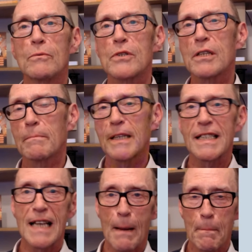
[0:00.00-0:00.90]
some
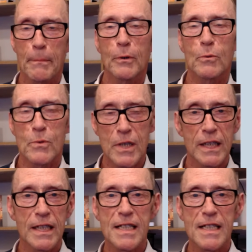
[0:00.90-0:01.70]
examples in a